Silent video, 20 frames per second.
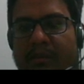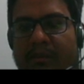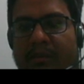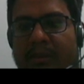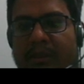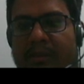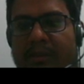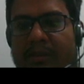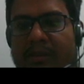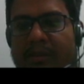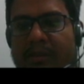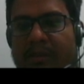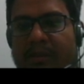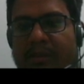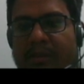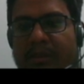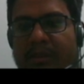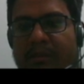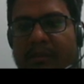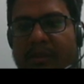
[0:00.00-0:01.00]
plus
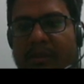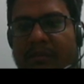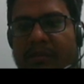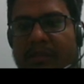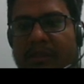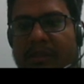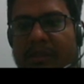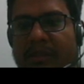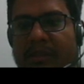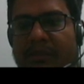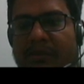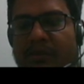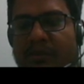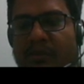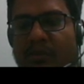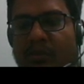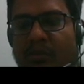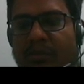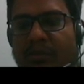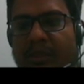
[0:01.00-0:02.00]
gamma alpha, that is
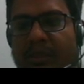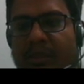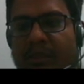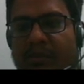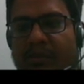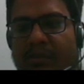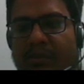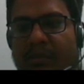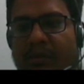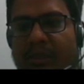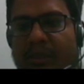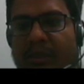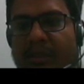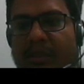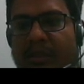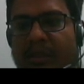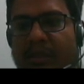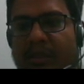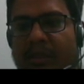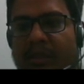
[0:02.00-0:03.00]
2 beta square
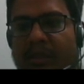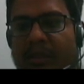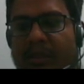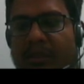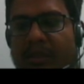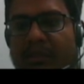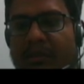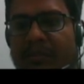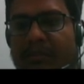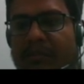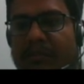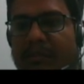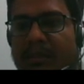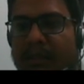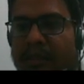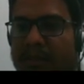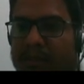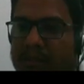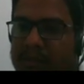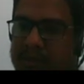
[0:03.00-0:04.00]

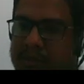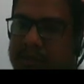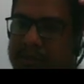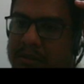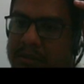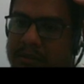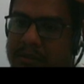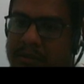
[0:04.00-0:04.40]
minus